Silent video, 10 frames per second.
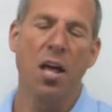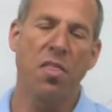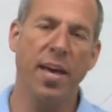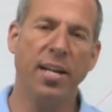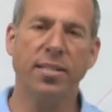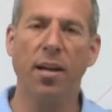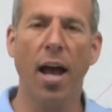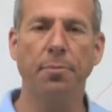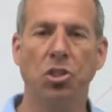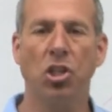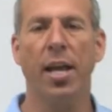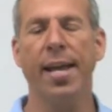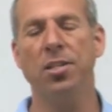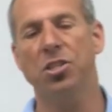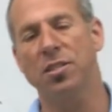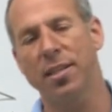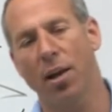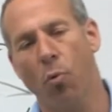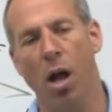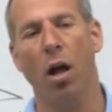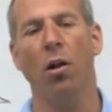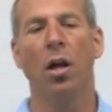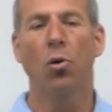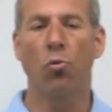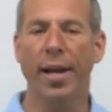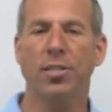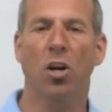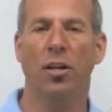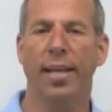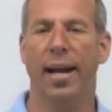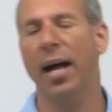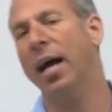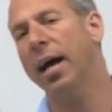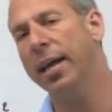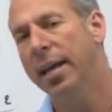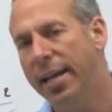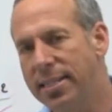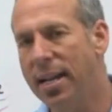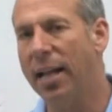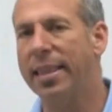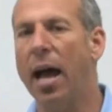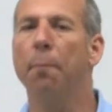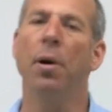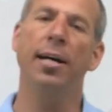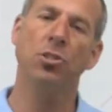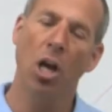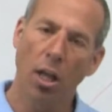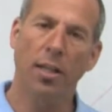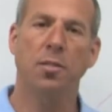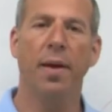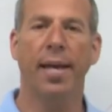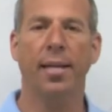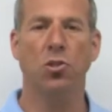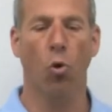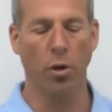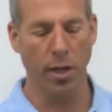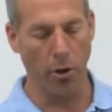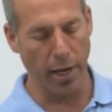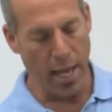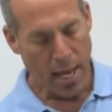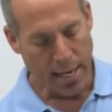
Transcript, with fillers: Then as times changed, it said, well, rates aren't that high, it's not that much, let's make it as ordinary.